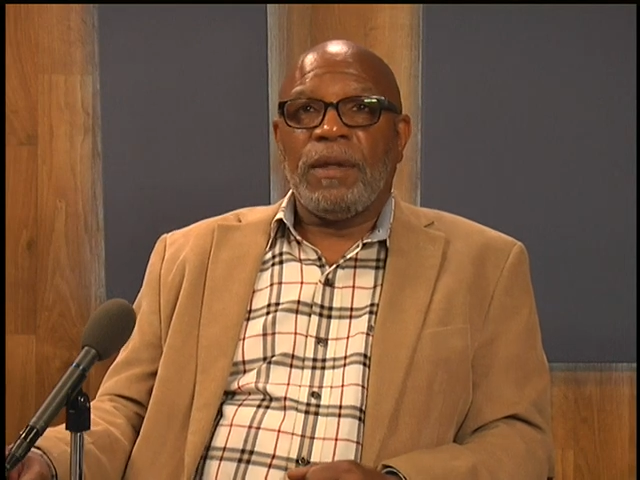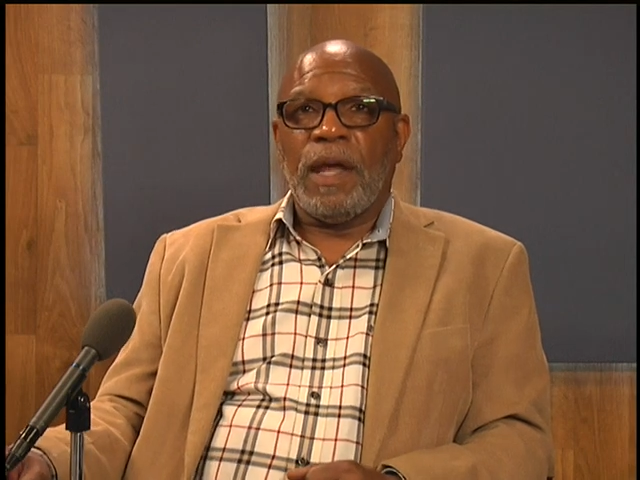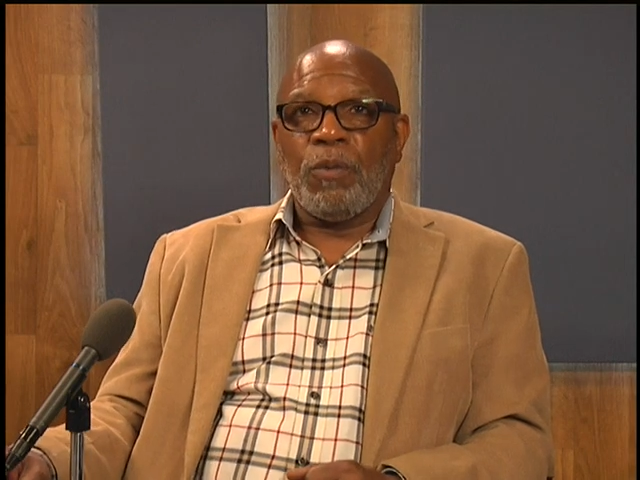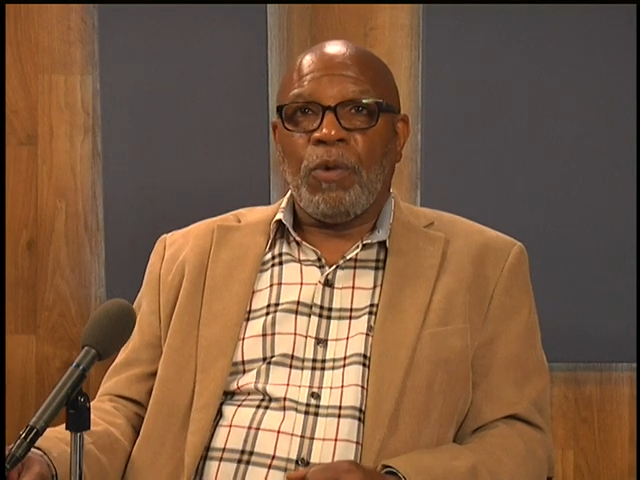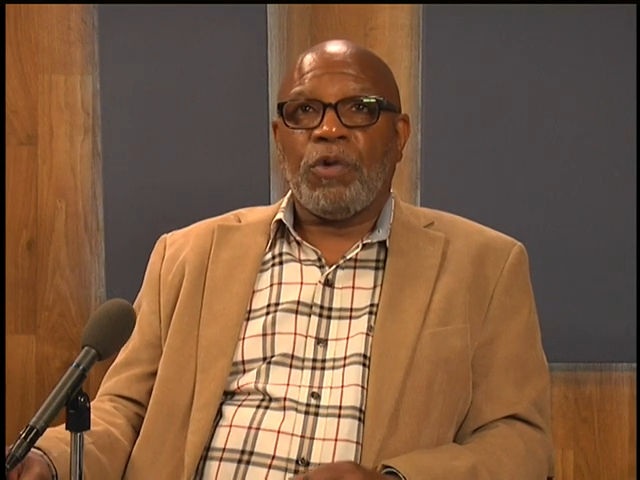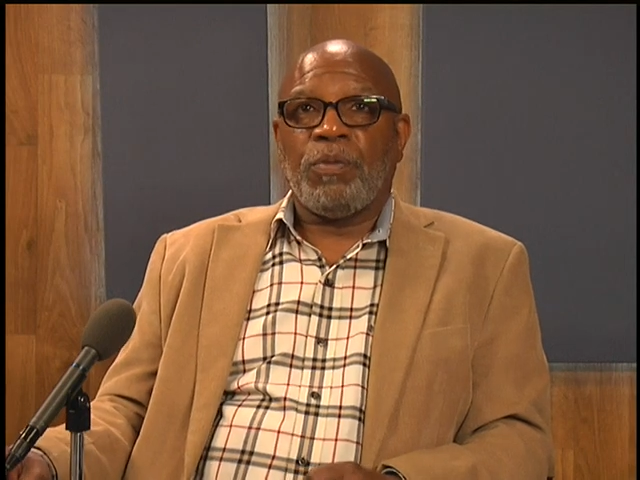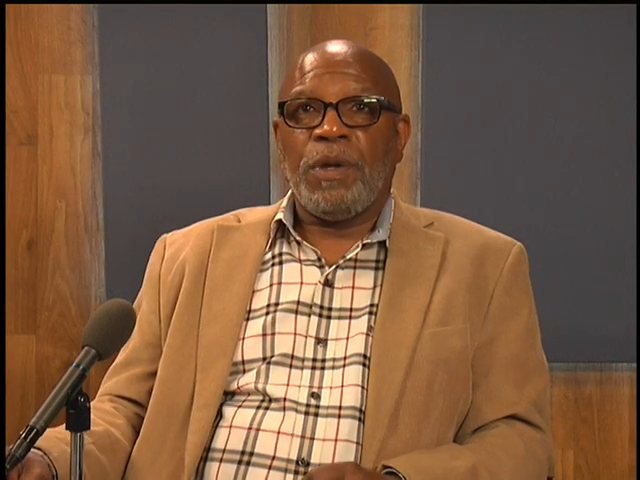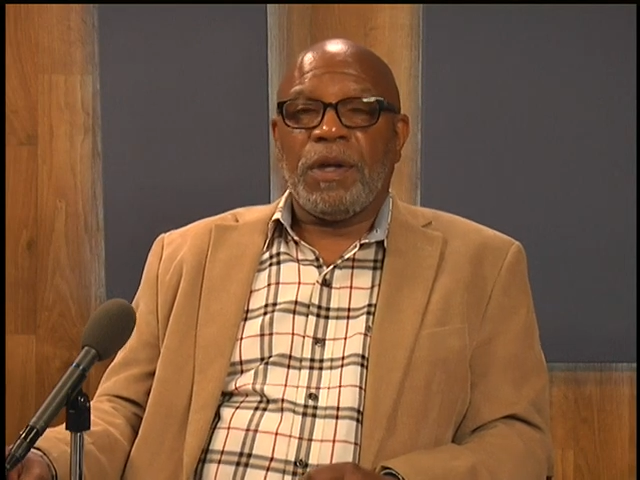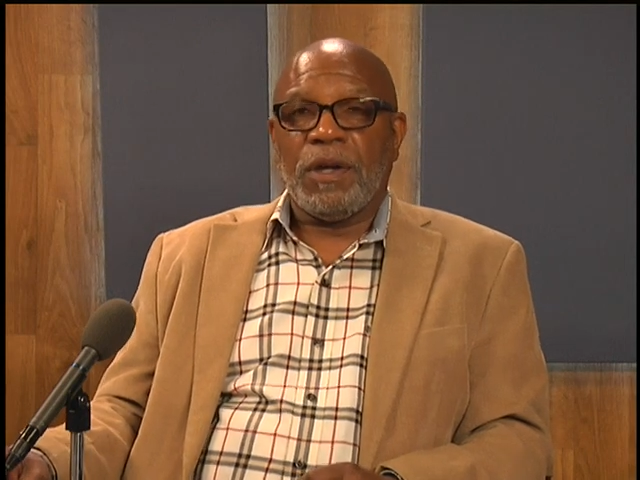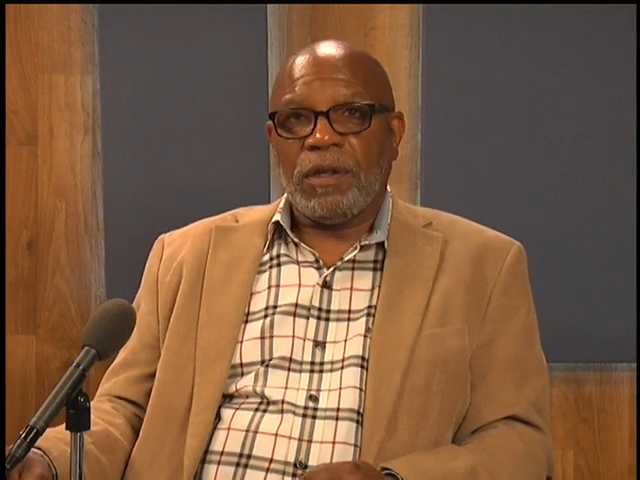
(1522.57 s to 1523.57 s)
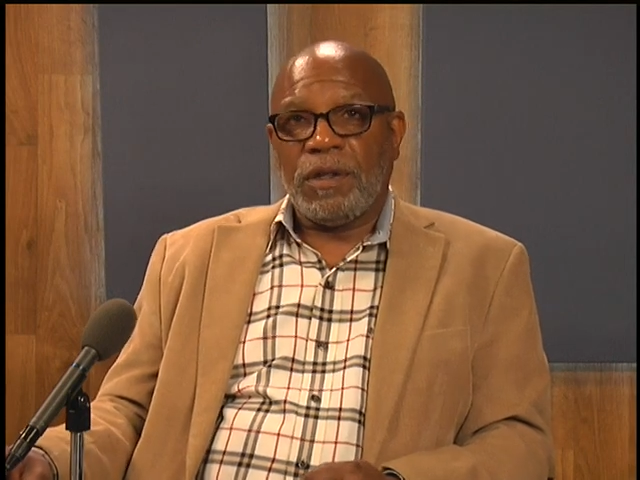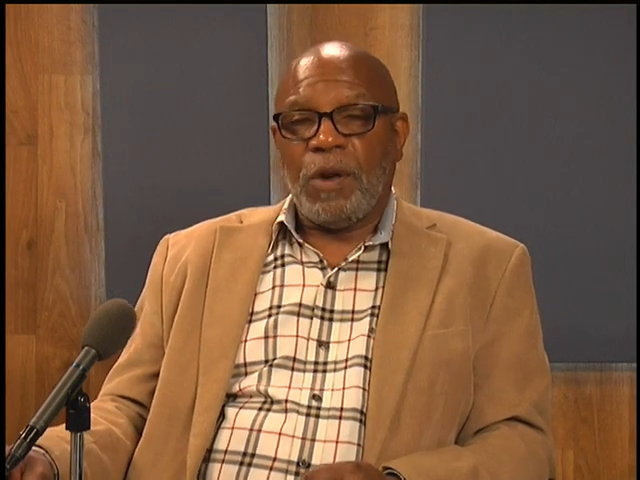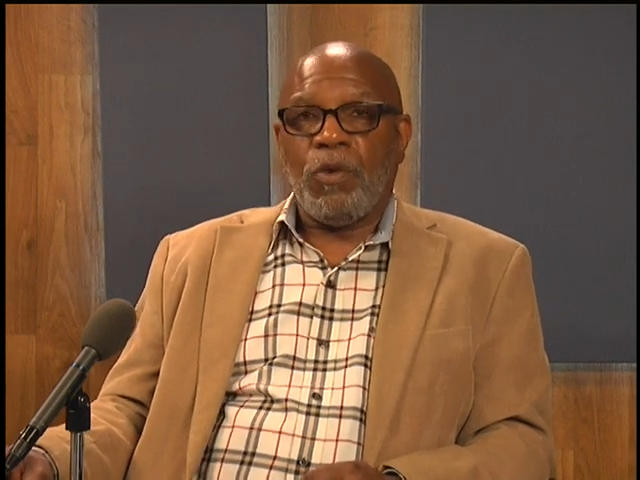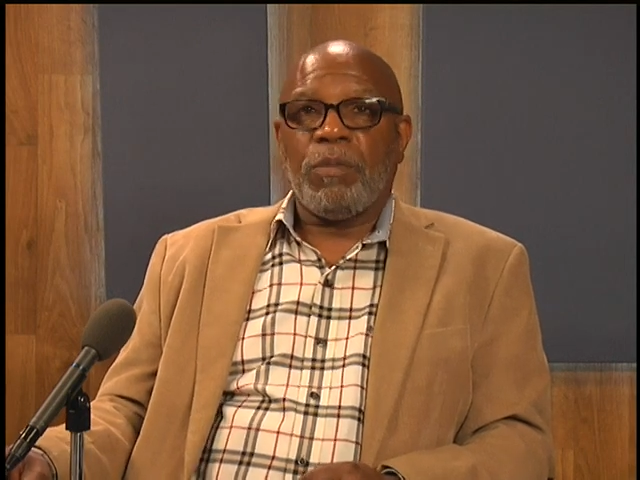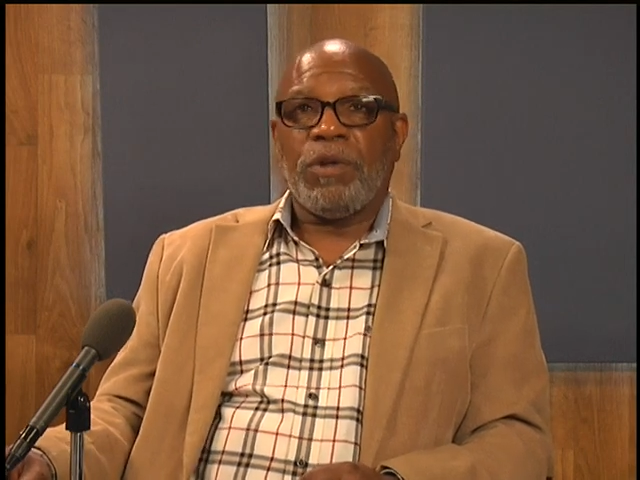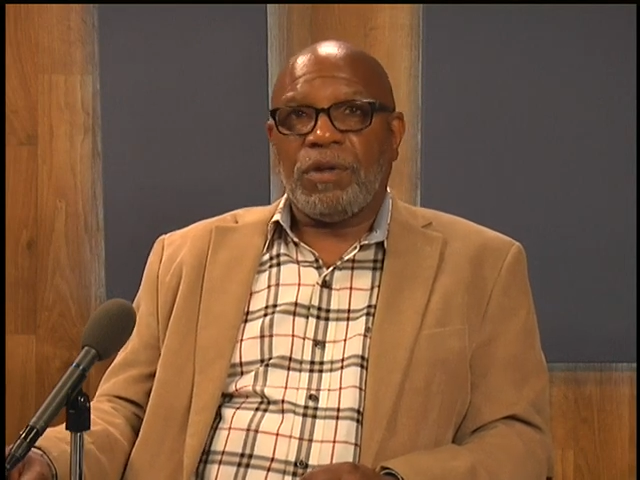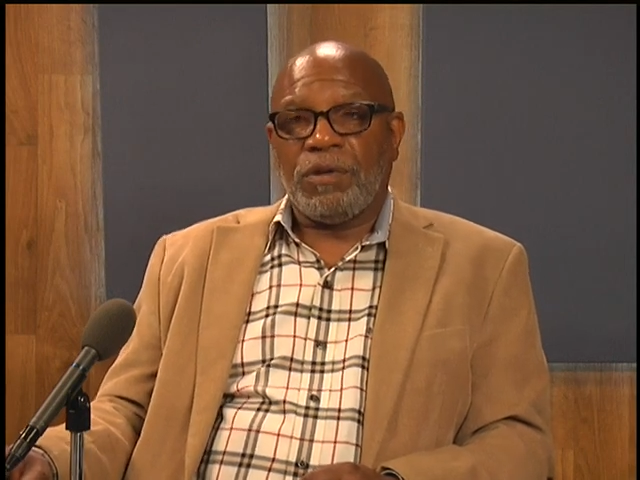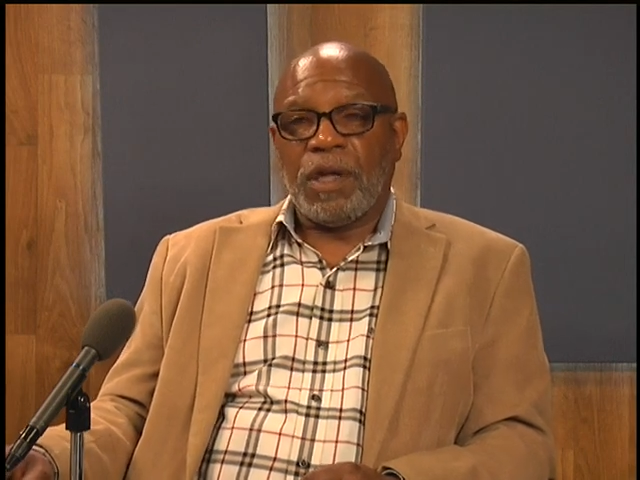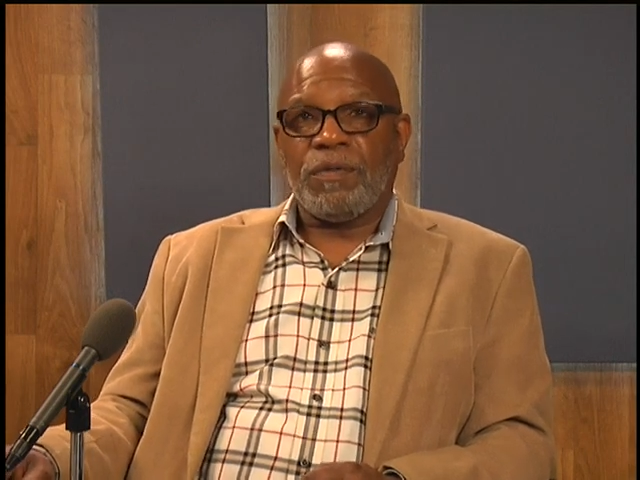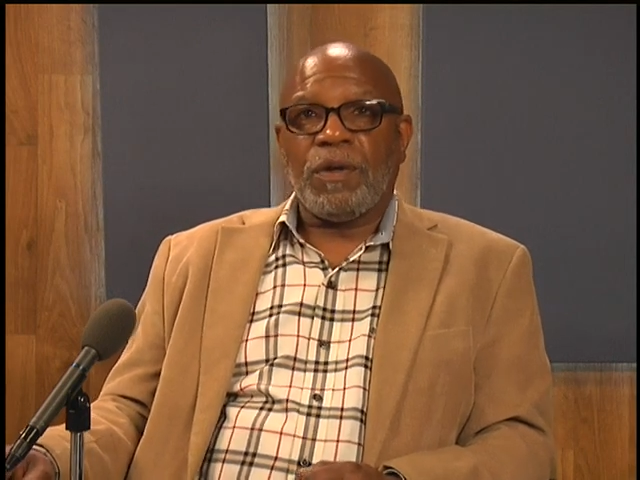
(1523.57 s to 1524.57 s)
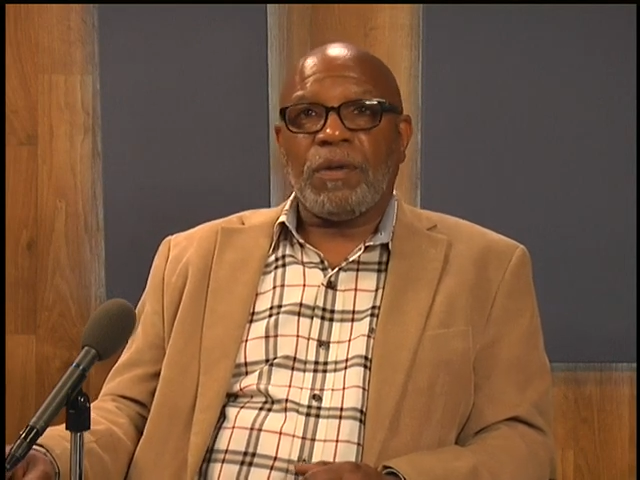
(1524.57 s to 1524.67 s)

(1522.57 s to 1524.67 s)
that want to be there, that want to be successful.